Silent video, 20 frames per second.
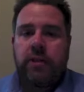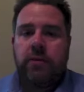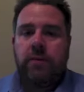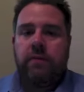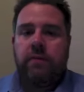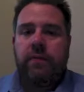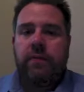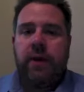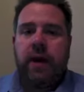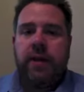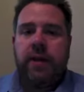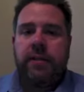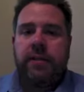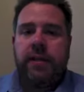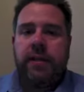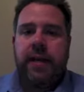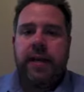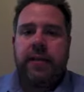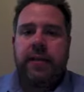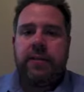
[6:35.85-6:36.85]
So we've got
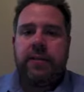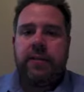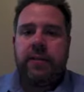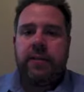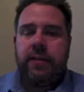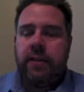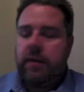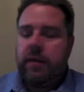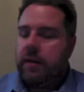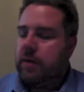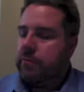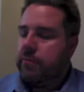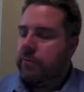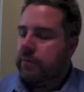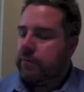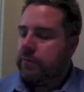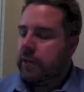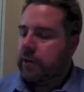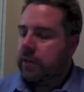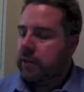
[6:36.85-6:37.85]
dates, and then
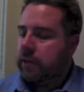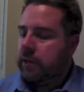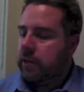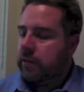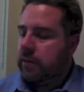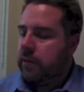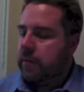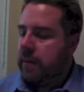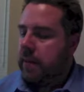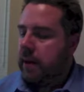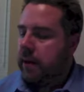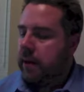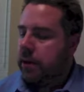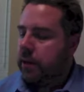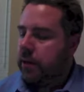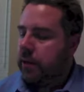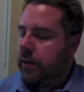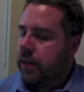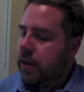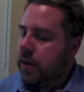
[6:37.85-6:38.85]
we've talked a little bit about
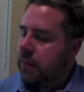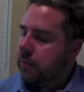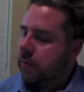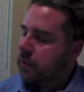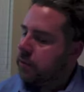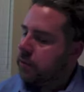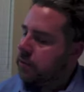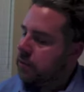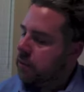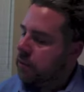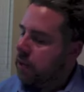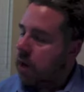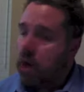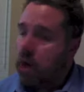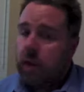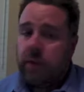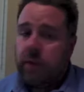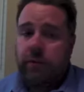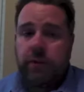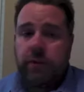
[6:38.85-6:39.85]
entering numbers,
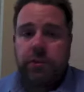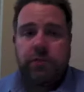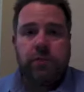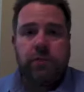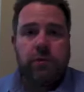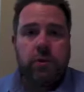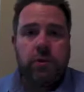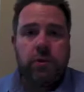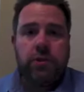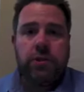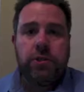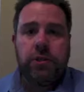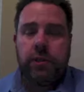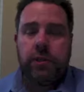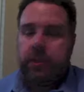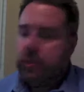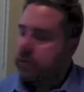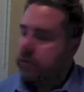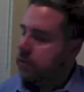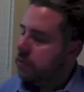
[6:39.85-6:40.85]
all of which, of course, you can
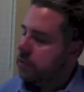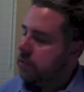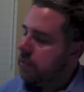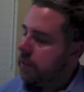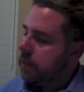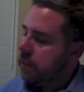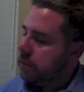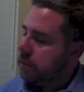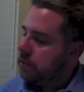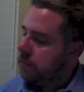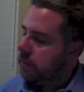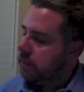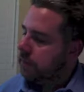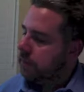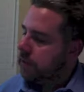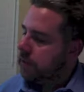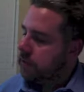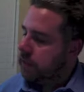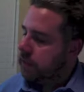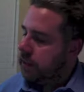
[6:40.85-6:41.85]
enter into Microsoft
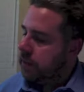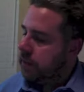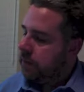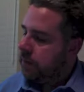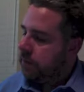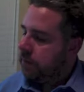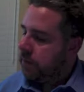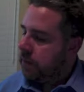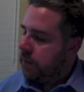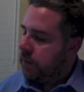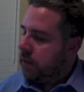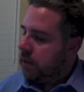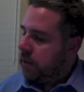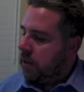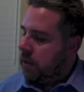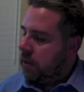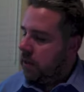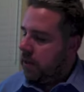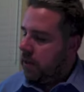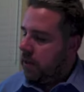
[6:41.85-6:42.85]
Excel.
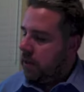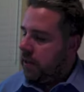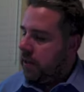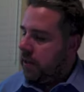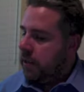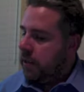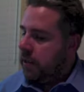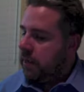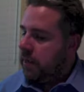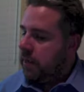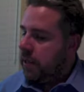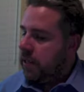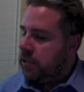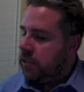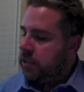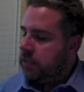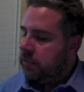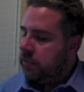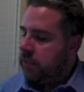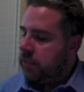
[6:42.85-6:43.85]
The
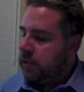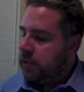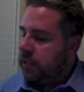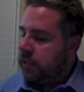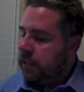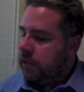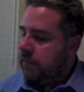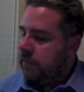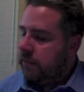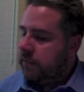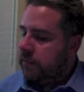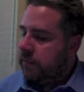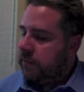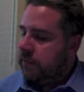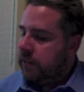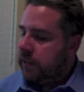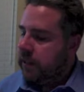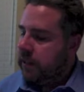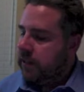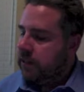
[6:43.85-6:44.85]
pages 14 and
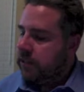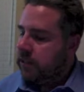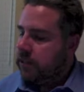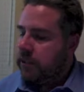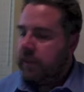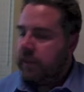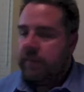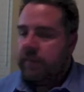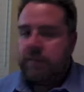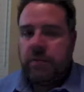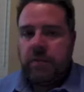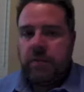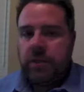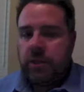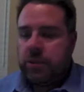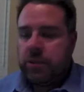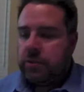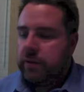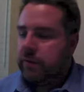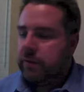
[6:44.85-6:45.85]
15 just give some
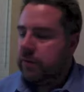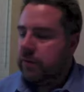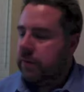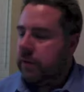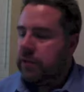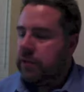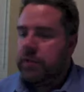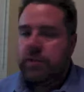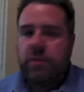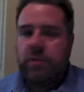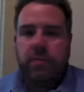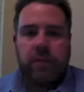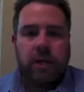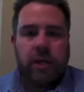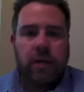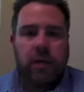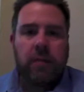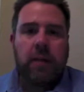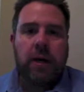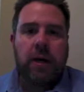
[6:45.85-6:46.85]
additional information, some
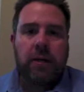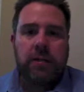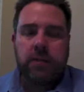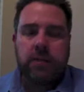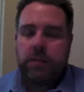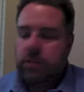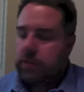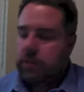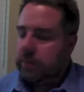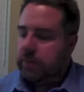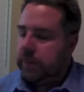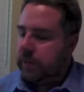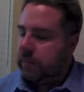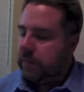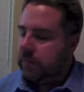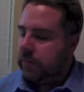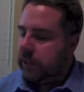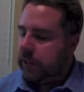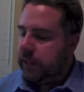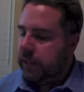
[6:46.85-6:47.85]
yellow boxes that you'll be
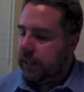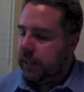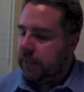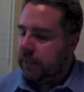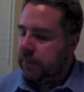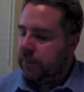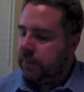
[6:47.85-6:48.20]
completing.